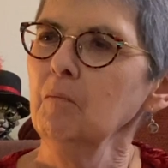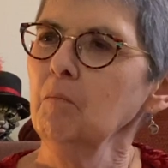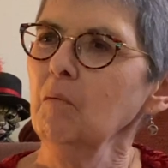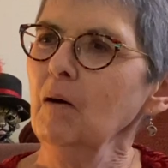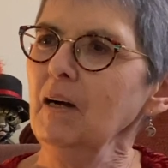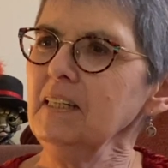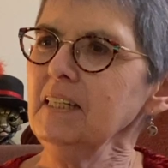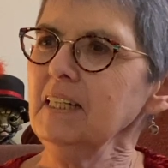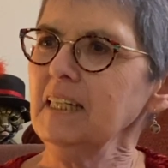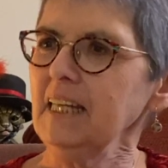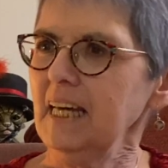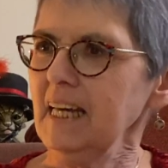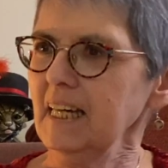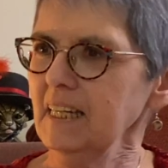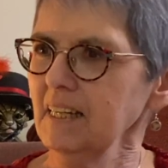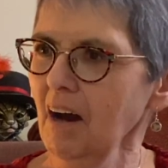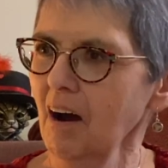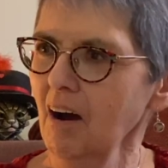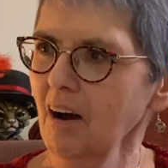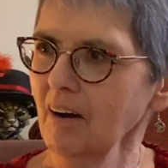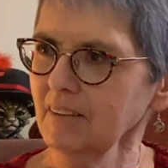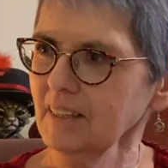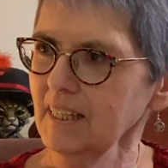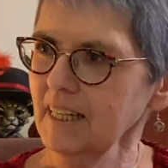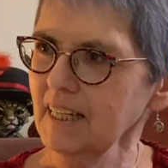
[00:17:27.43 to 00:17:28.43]
But one day an
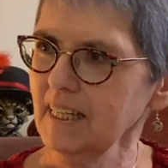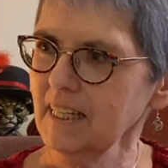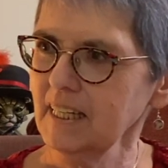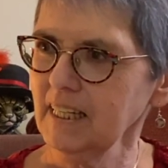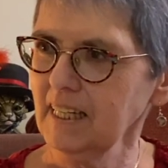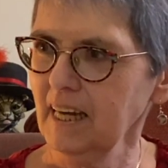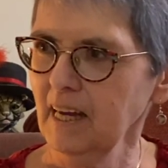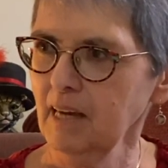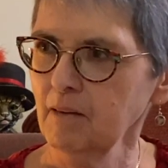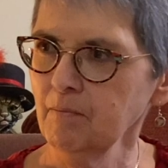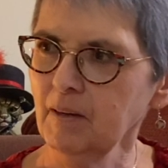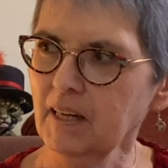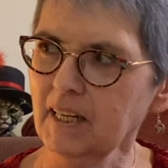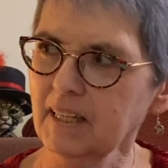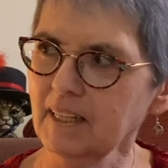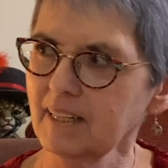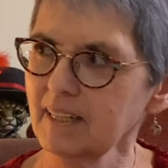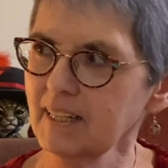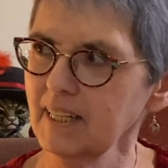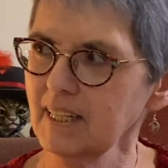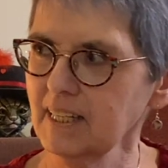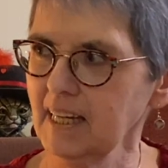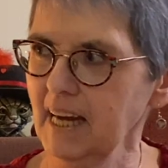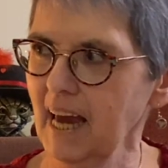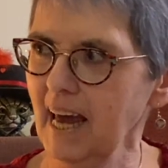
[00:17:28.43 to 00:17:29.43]
artist came in
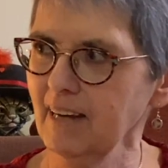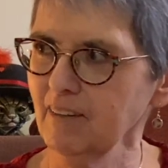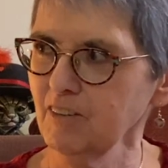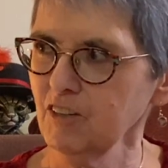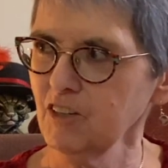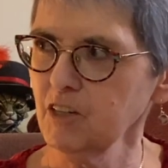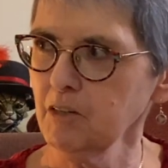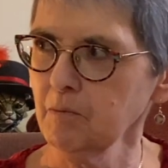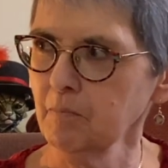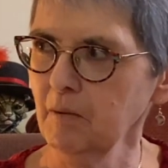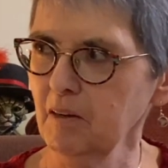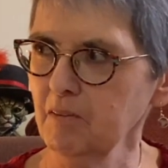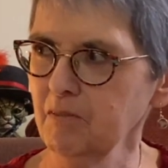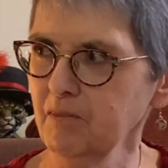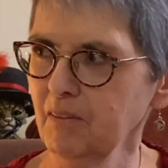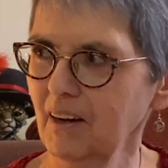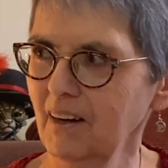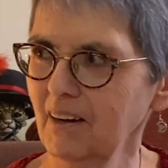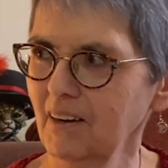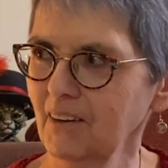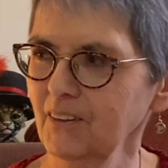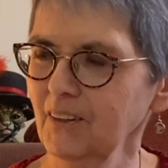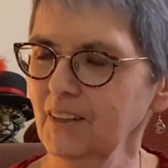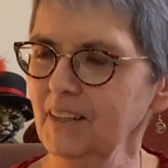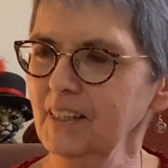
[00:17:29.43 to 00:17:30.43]
and sketched my
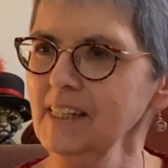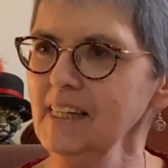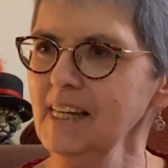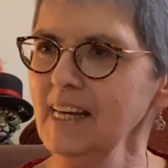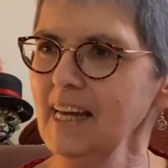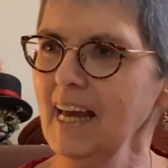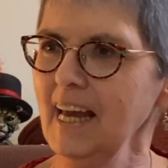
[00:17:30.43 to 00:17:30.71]
father,